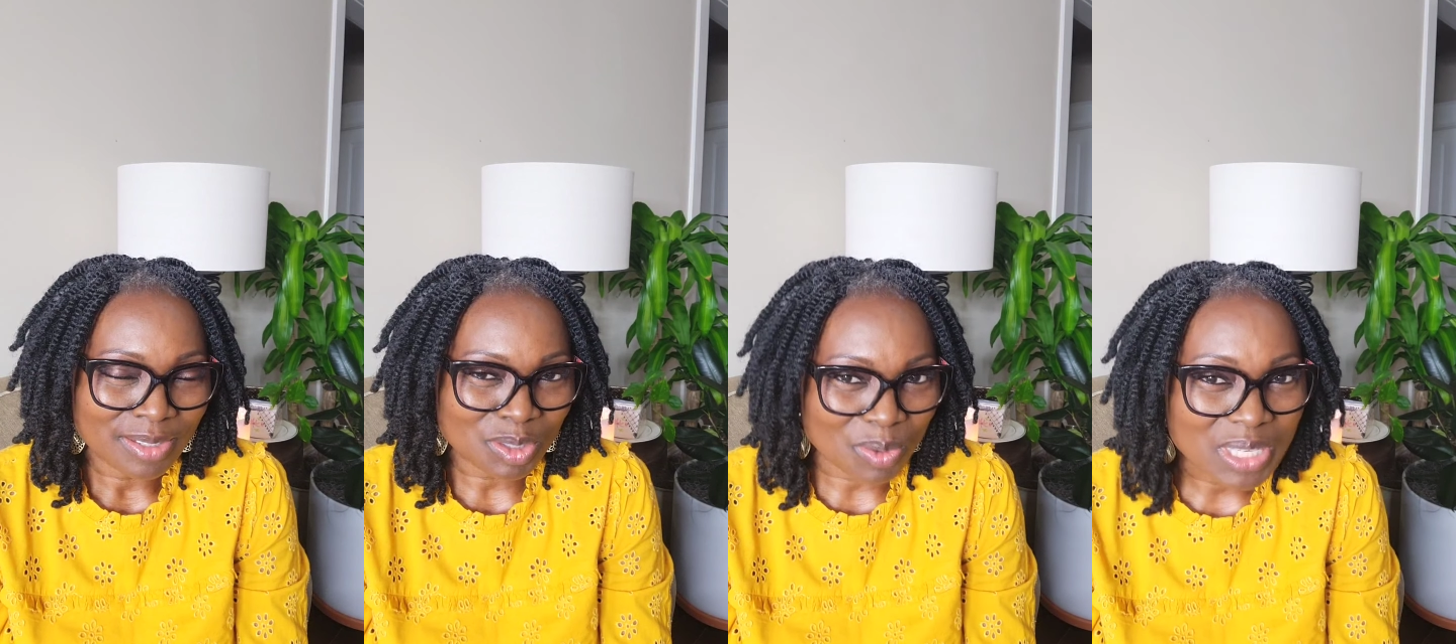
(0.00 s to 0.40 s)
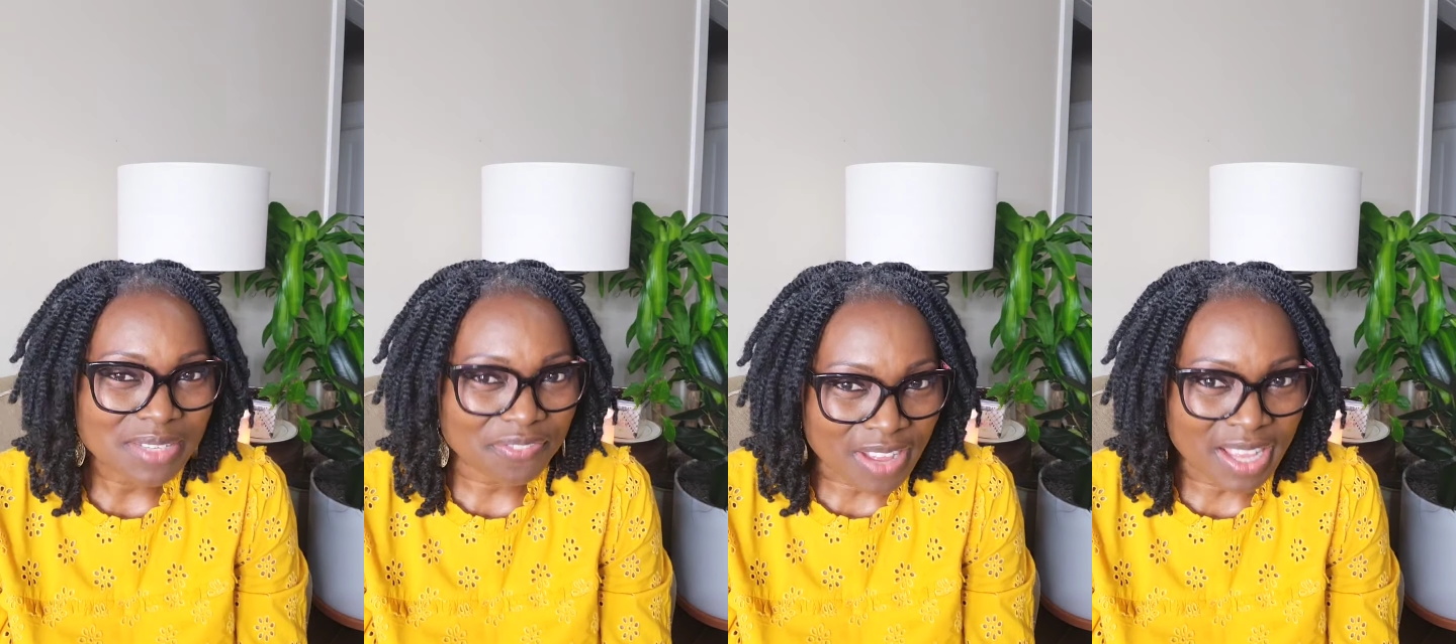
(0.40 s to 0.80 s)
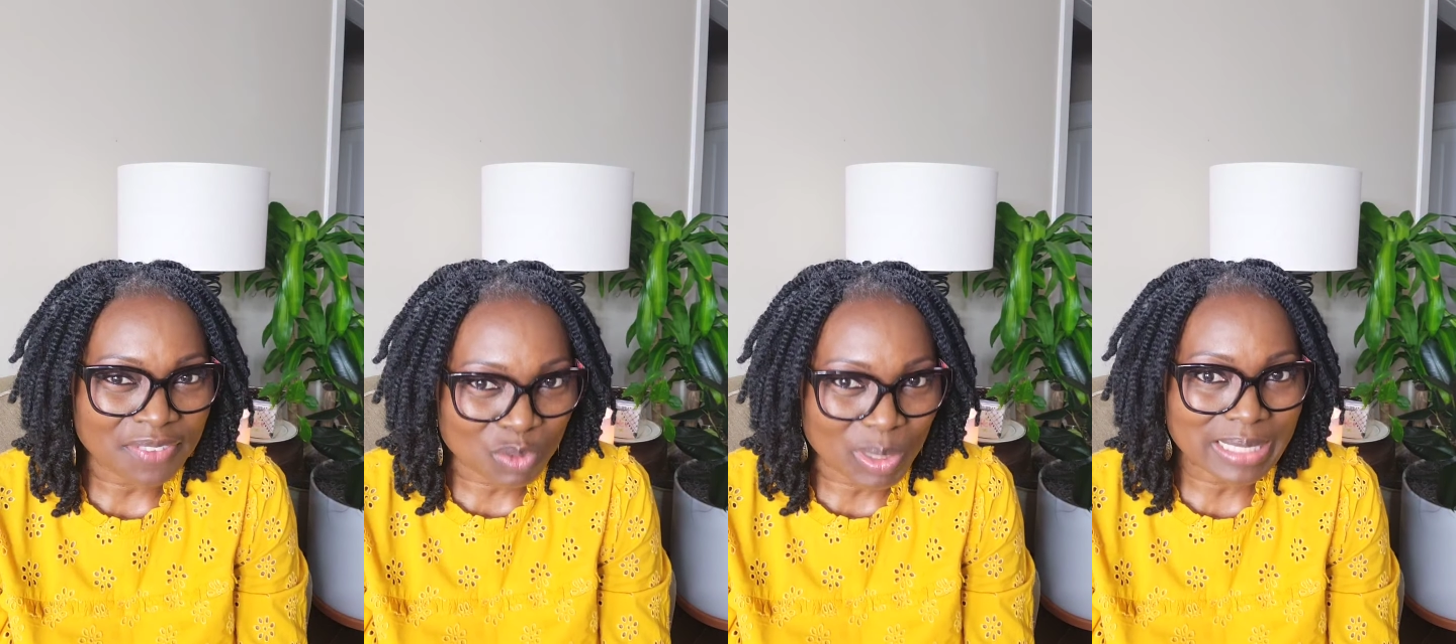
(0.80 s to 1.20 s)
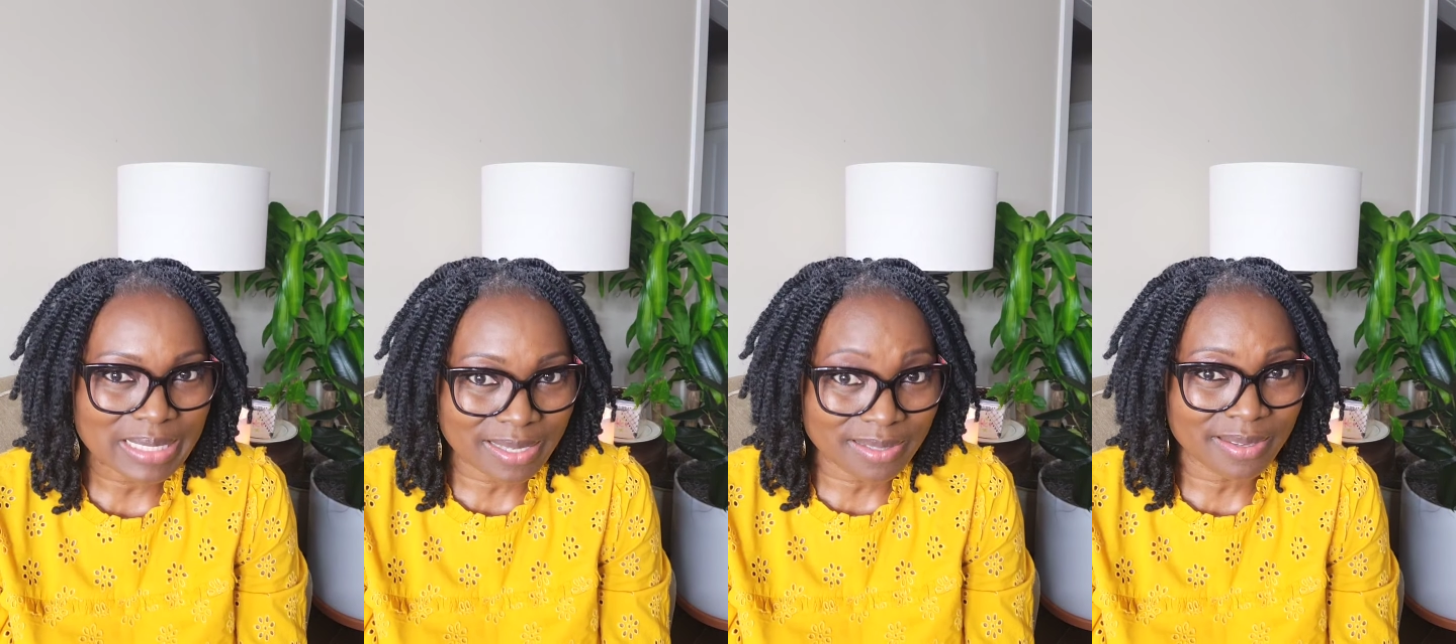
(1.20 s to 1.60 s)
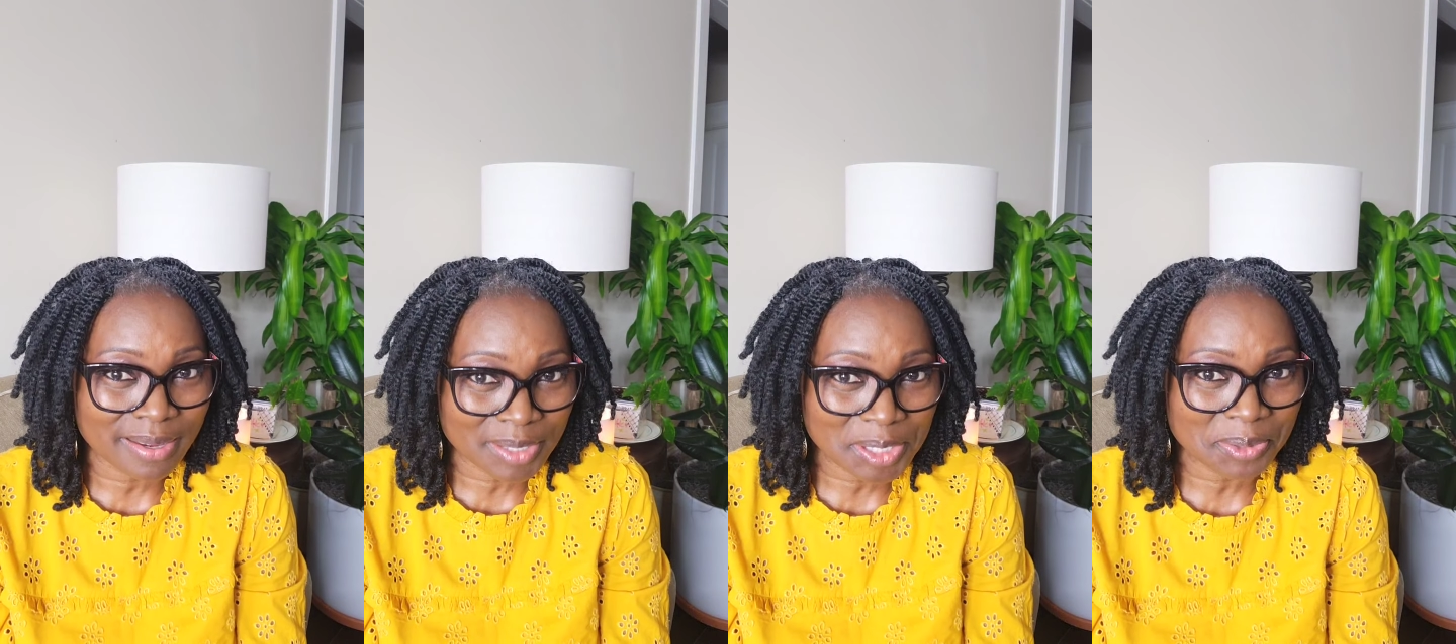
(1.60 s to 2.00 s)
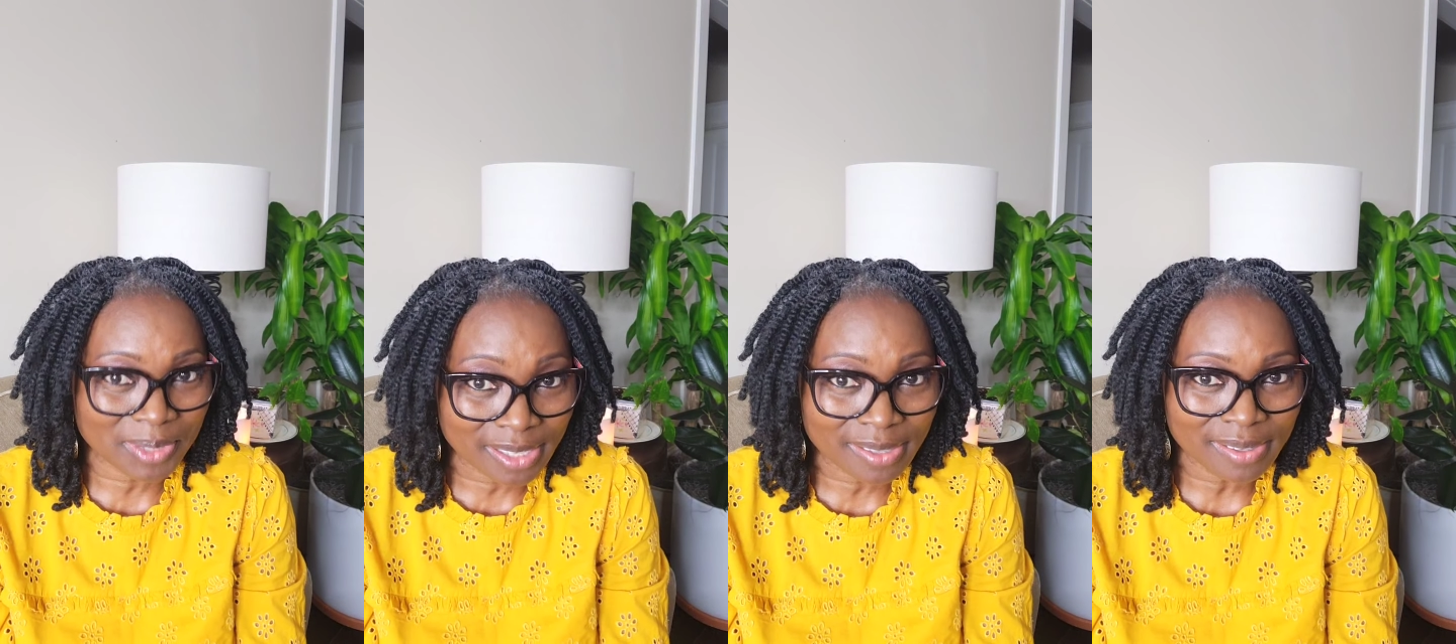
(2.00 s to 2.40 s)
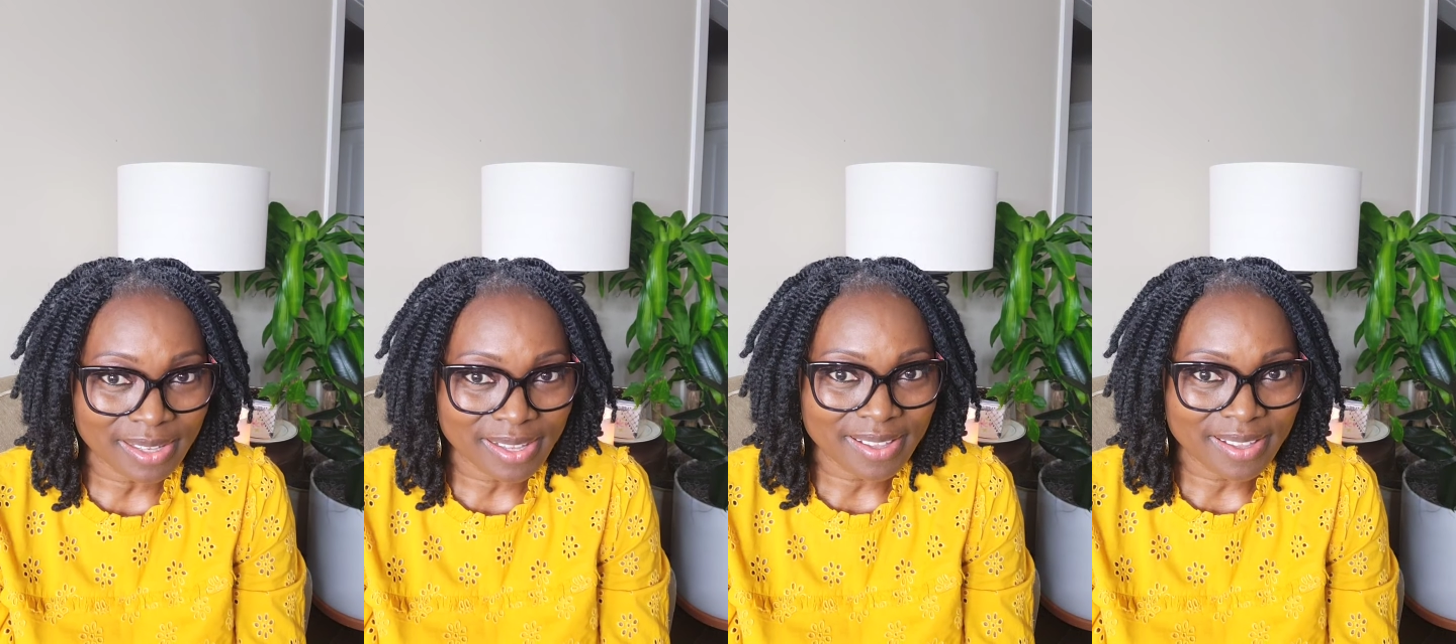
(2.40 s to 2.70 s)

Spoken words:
25, 26 years today,